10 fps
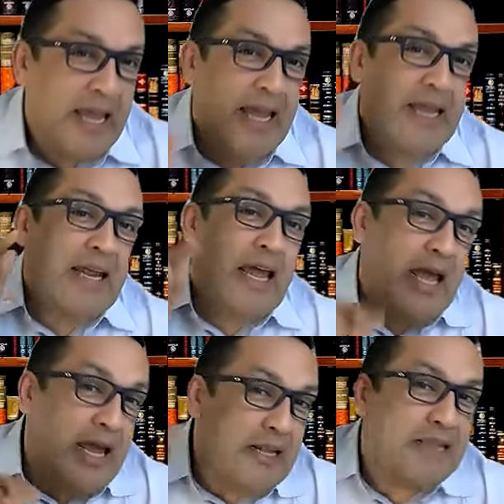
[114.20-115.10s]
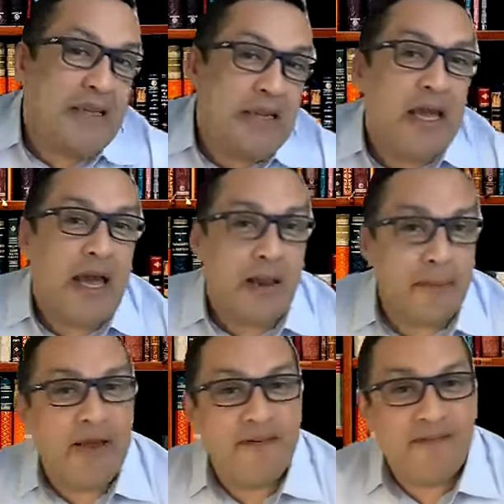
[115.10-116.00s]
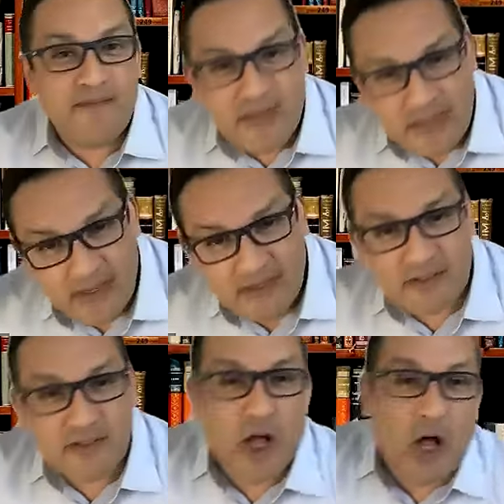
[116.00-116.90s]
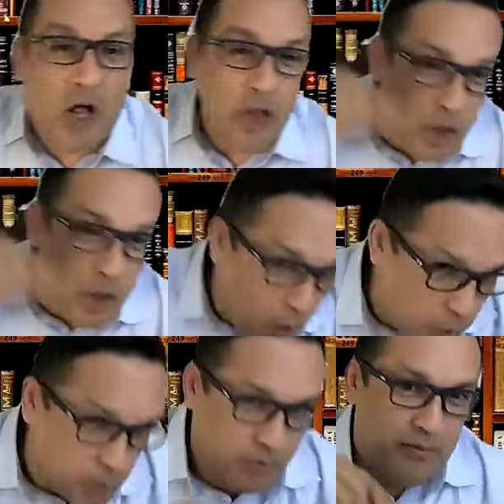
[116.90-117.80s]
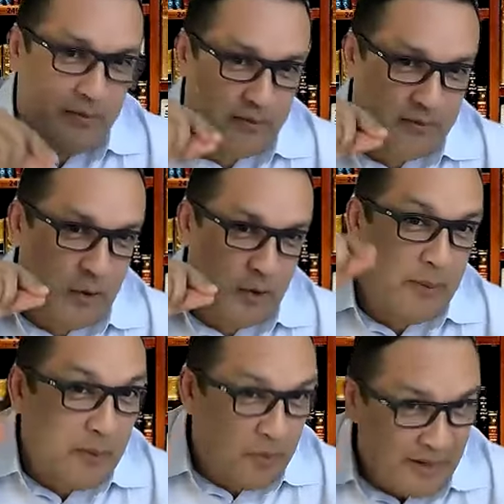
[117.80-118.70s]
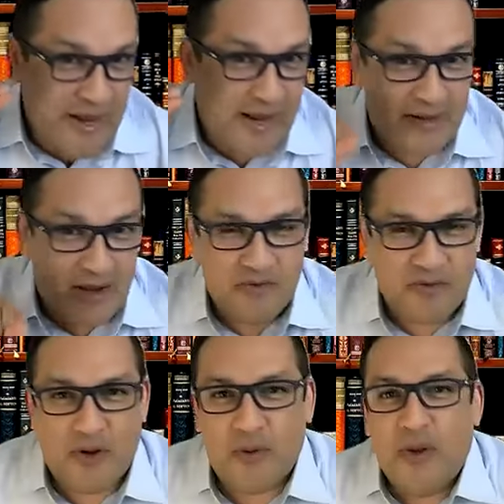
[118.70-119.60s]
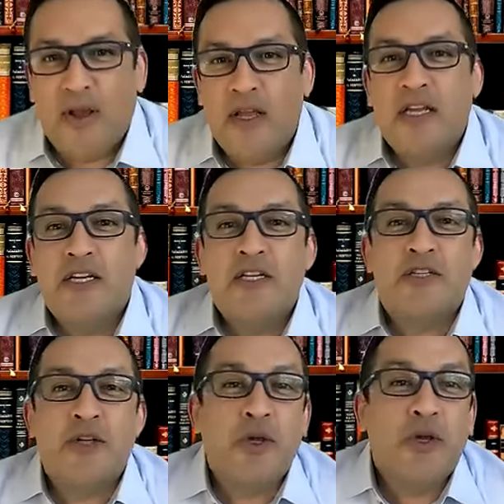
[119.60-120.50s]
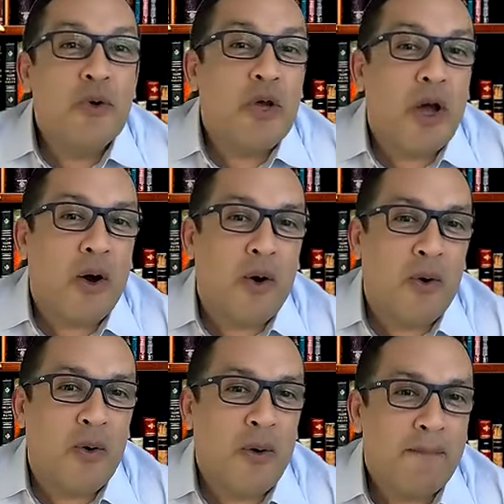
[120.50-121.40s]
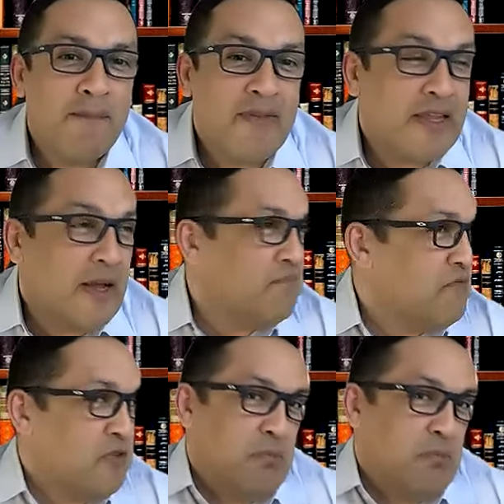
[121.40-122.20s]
in ATM fees alone. So let me break that down for you. So you go to